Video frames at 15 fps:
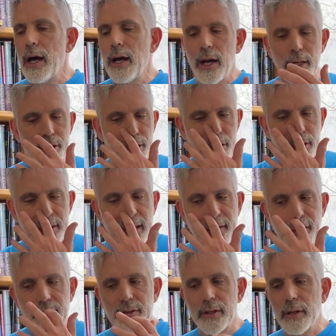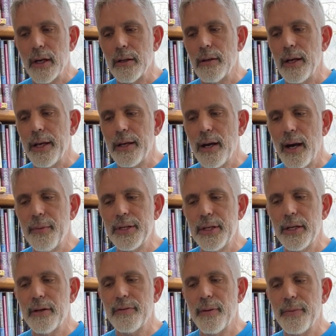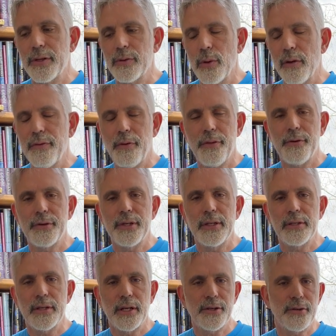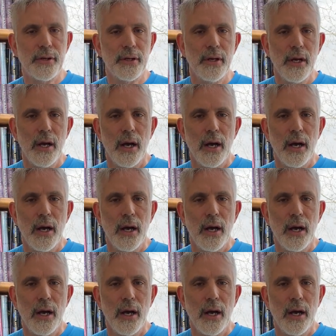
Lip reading: I should just say there's a commentator from the 12th or 13th century,